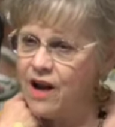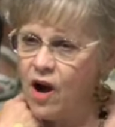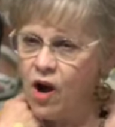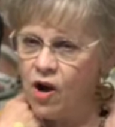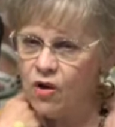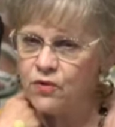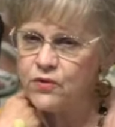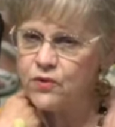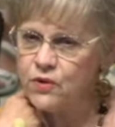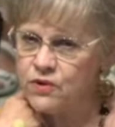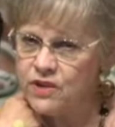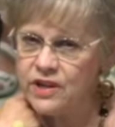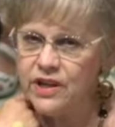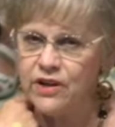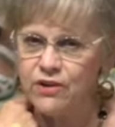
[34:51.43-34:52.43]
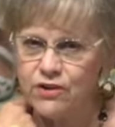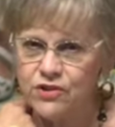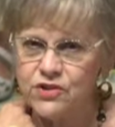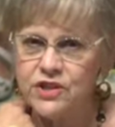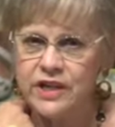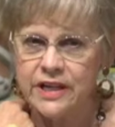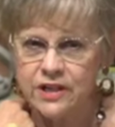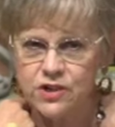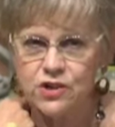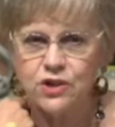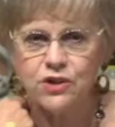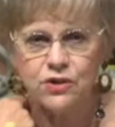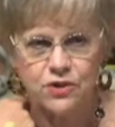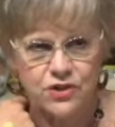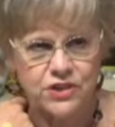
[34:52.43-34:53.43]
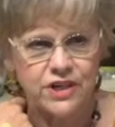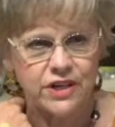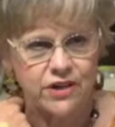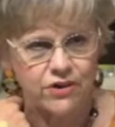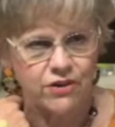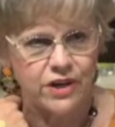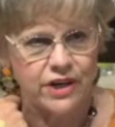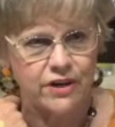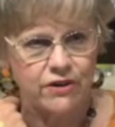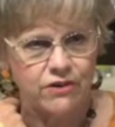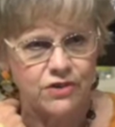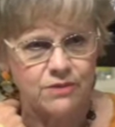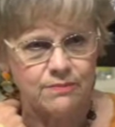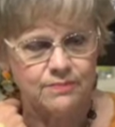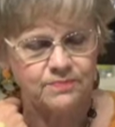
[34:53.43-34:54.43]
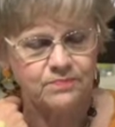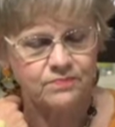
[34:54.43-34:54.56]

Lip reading: all through the years into your senior years.